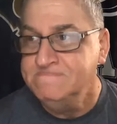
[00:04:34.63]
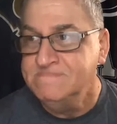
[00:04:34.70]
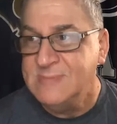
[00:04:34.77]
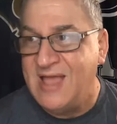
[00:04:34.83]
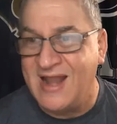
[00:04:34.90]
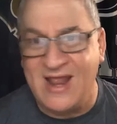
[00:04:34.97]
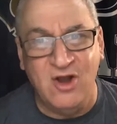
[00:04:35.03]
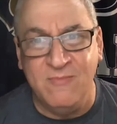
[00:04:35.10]

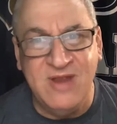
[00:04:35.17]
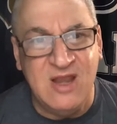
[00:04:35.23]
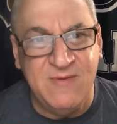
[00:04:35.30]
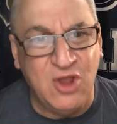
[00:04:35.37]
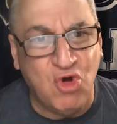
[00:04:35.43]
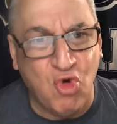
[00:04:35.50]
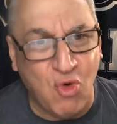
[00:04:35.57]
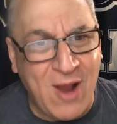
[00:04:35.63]
and I don't mean to be
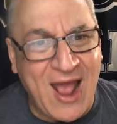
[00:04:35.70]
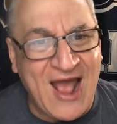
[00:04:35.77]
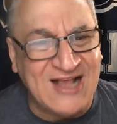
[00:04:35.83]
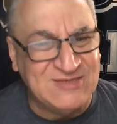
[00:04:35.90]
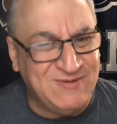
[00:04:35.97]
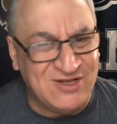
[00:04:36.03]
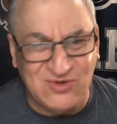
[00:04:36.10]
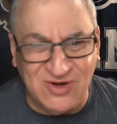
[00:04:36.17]
crass,
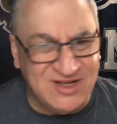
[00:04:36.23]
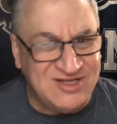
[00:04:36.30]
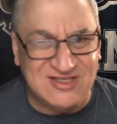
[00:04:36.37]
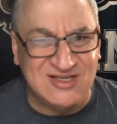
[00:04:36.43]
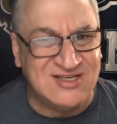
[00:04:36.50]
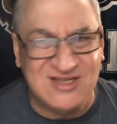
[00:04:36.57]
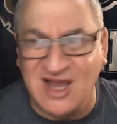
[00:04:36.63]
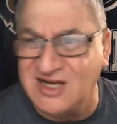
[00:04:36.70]
but it's really just a
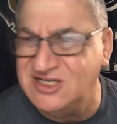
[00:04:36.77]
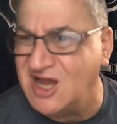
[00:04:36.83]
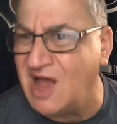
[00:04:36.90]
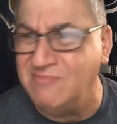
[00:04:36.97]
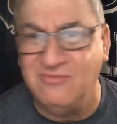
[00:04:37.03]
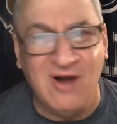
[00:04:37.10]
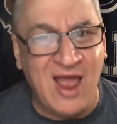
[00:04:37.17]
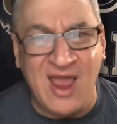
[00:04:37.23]
suck job,
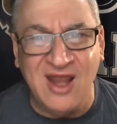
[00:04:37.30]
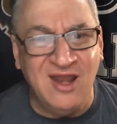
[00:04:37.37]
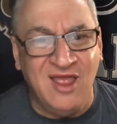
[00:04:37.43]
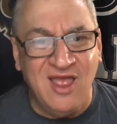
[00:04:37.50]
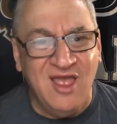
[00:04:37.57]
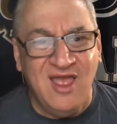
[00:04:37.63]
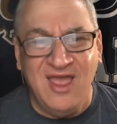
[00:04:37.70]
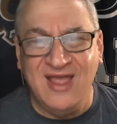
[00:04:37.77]
right?
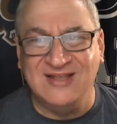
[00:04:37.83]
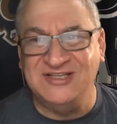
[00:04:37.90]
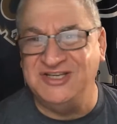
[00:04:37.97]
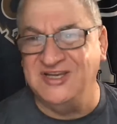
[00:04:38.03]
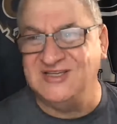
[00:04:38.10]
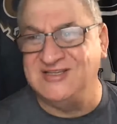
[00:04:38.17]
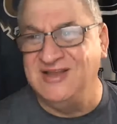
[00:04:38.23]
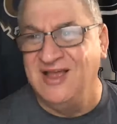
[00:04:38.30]
It's
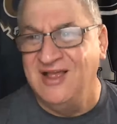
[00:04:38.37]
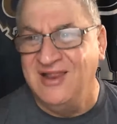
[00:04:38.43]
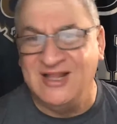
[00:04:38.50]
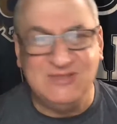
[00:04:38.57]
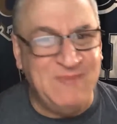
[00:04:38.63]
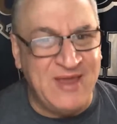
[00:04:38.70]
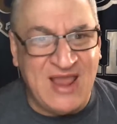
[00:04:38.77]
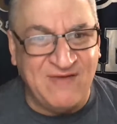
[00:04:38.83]
just, let's
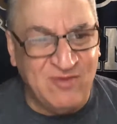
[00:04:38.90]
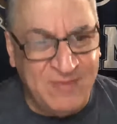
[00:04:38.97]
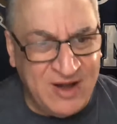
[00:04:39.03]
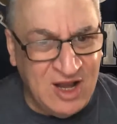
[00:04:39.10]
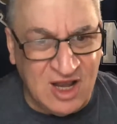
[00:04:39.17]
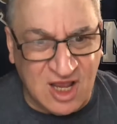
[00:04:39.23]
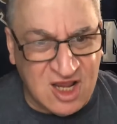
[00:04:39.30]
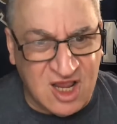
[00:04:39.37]
make everybody
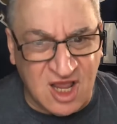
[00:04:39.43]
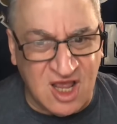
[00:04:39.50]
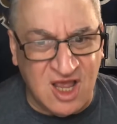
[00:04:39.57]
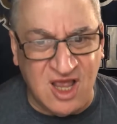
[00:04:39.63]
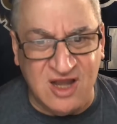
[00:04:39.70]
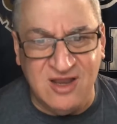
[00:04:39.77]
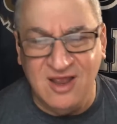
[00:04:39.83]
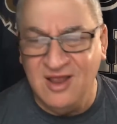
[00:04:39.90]
look
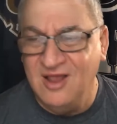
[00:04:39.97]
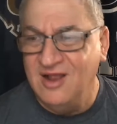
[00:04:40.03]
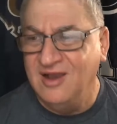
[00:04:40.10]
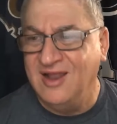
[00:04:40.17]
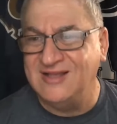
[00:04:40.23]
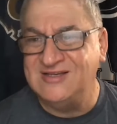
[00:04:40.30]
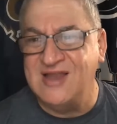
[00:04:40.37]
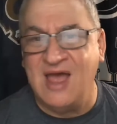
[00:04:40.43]
good.
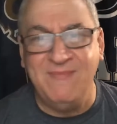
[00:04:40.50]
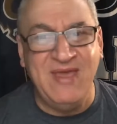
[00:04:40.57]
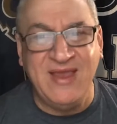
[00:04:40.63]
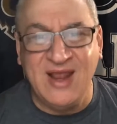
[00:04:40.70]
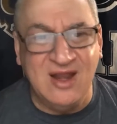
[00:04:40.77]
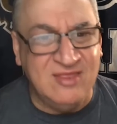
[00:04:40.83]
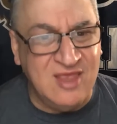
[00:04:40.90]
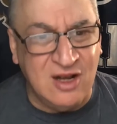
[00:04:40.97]
Let's not make
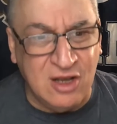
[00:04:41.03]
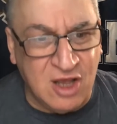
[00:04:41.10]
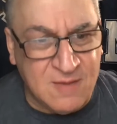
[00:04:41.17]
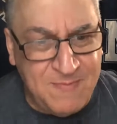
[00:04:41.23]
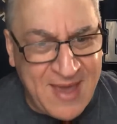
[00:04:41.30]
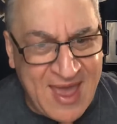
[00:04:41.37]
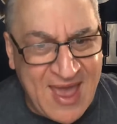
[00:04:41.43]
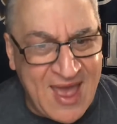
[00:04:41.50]
anything look
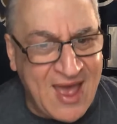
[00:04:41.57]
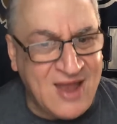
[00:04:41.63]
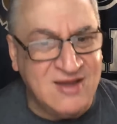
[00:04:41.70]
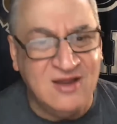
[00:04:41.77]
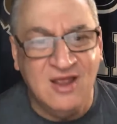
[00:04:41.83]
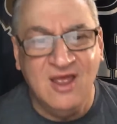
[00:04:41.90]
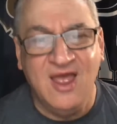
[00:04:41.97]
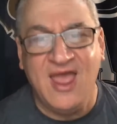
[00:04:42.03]
bad.
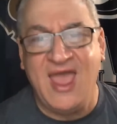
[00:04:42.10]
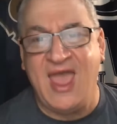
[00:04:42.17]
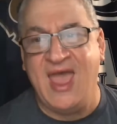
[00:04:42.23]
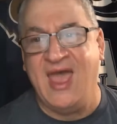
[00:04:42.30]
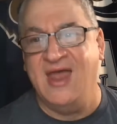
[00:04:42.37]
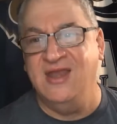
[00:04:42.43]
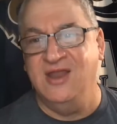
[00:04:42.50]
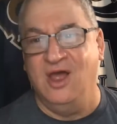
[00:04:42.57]

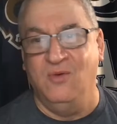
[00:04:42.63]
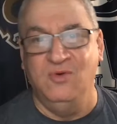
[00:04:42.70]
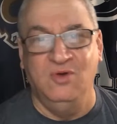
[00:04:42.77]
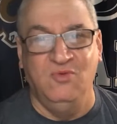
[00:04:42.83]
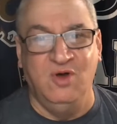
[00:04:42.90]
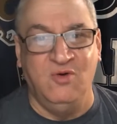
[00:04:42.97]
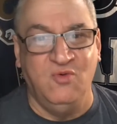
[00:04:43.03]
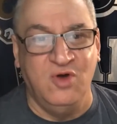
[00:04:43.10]
And
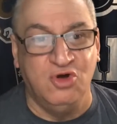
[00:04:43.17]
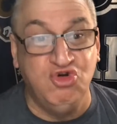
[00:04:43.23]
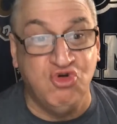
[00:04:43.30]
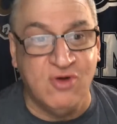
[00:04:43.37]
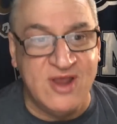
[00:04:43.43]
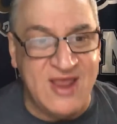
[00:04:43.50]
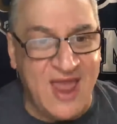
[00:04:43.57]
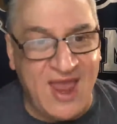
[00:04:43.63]
we'll
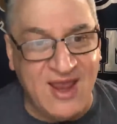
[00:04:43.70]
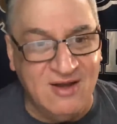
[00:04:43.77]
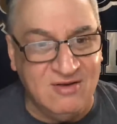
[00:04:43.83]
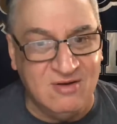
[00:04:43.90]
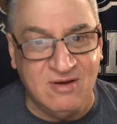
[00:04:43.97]
create,